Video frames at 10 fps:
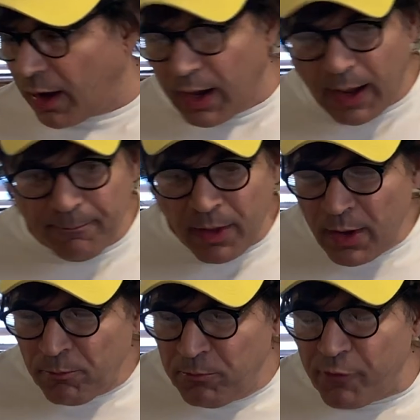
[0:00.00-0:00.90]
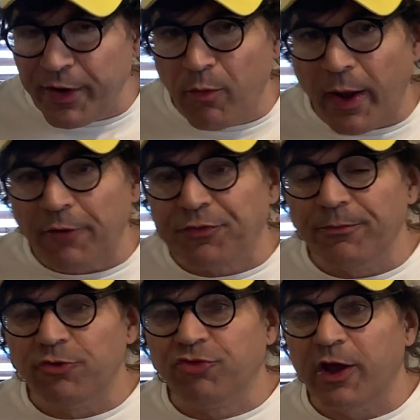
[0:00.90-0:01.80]
um, moving away
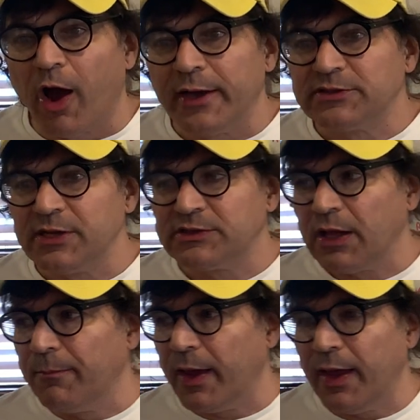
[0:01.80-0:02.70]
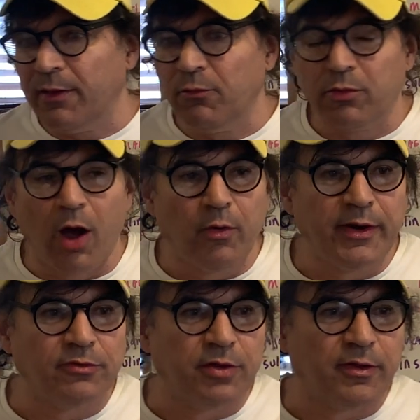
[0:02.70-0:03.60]
from the GI system and
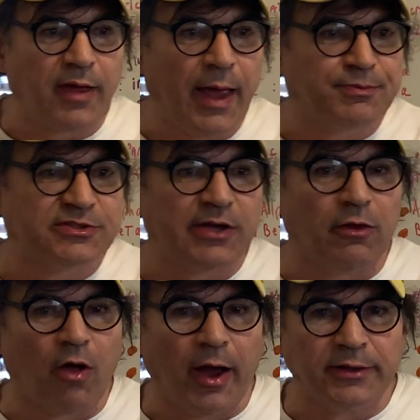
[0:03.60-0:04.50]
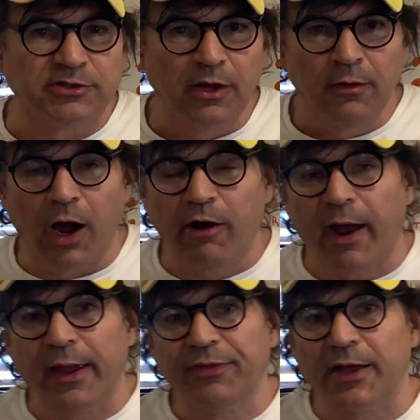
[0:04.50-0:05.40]
going into the type of cell lines. All
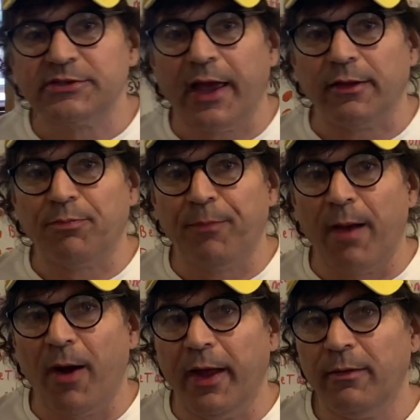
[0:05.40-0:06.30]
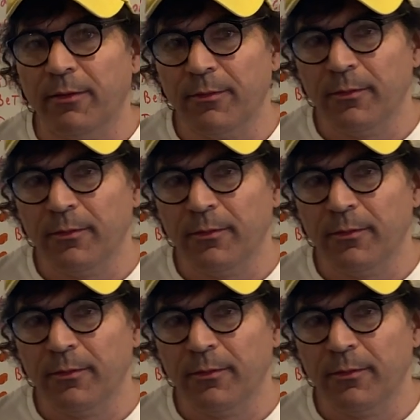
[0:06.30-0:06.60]
right, that's it. Bye-bye.